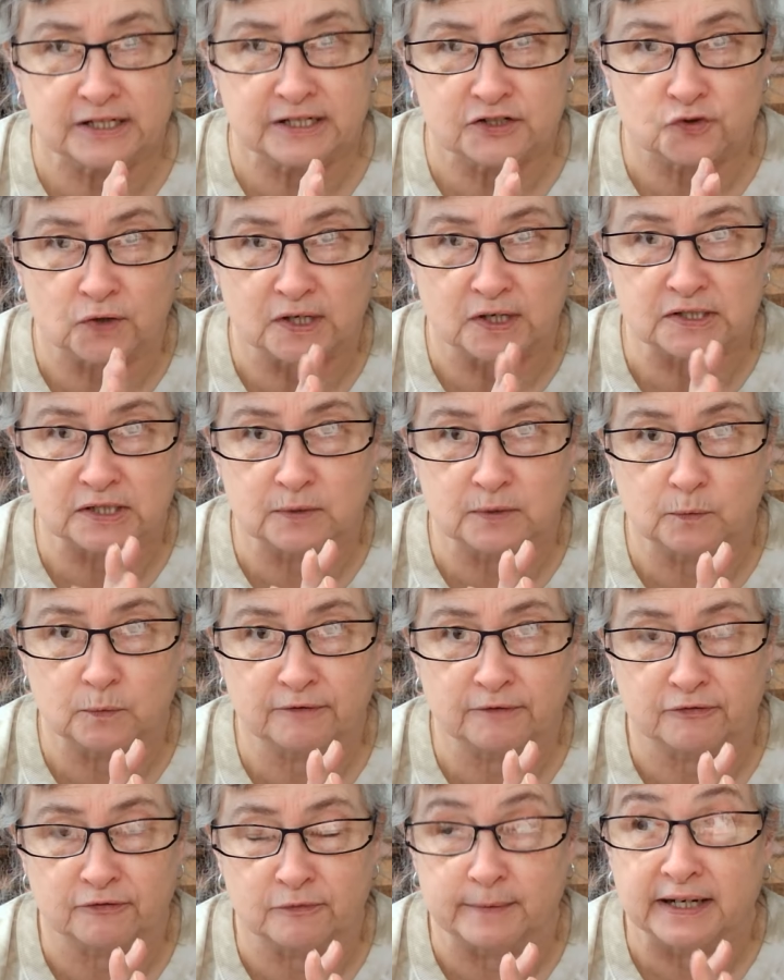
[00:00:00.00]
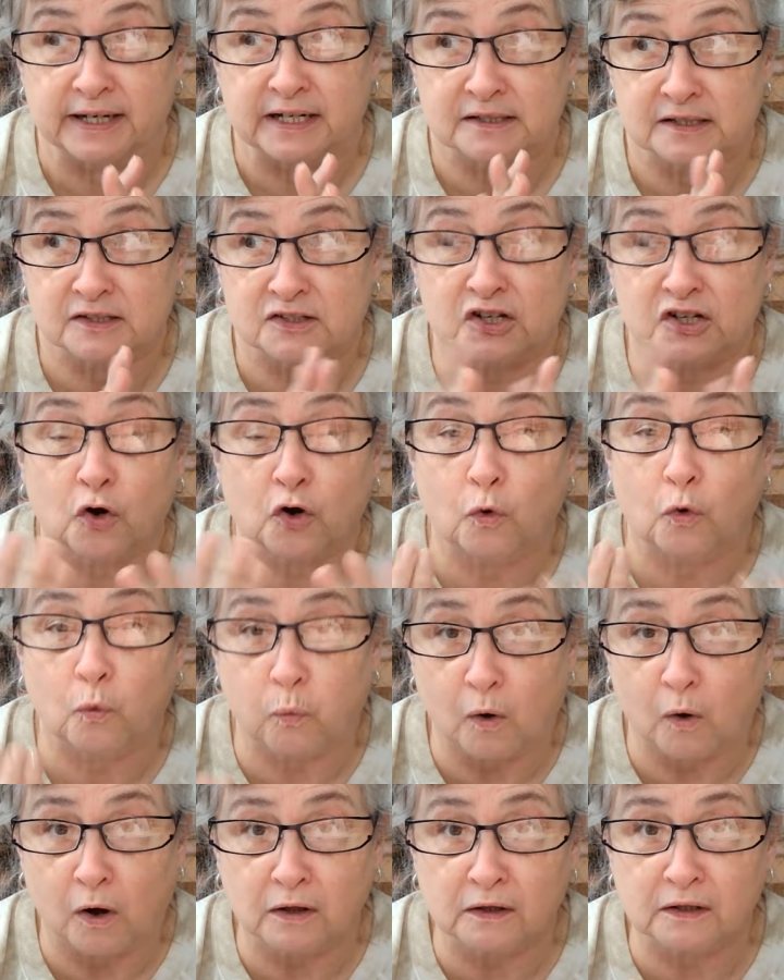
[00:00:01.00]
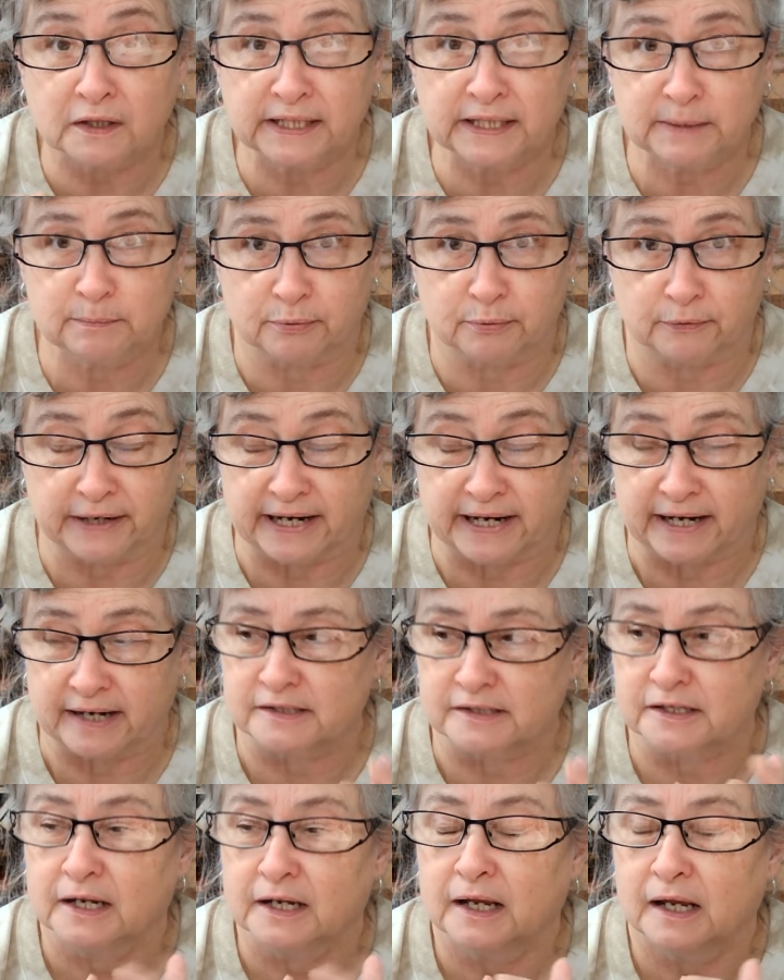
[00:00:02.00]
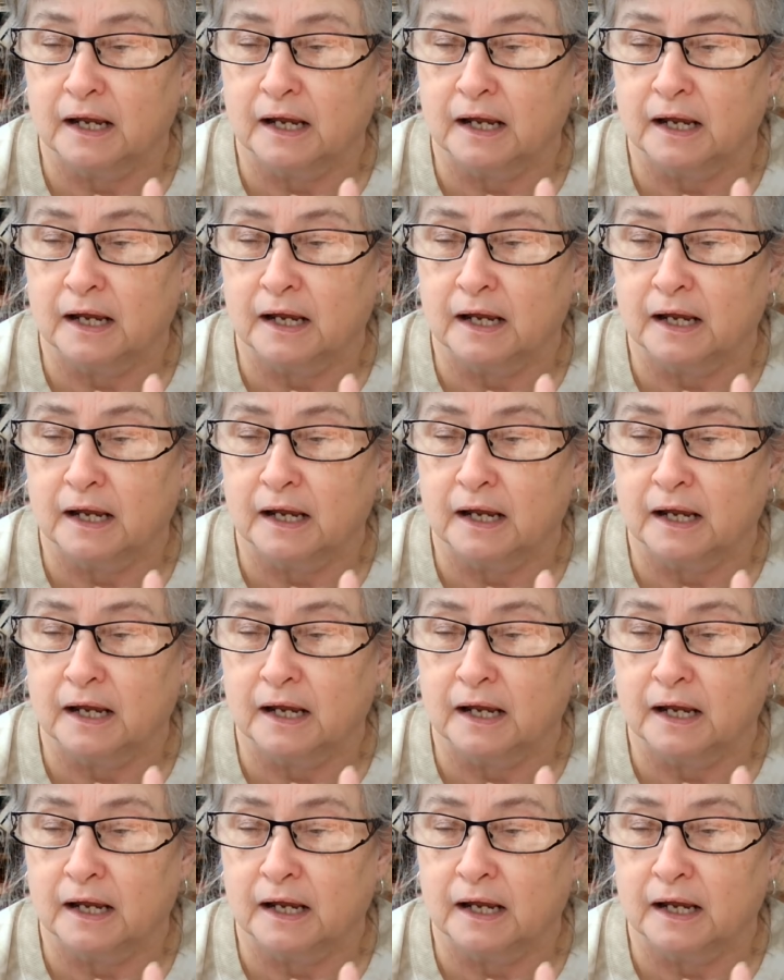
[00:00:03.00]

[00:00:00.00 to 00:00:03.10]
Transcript: interesting one for me because it's a quality brand.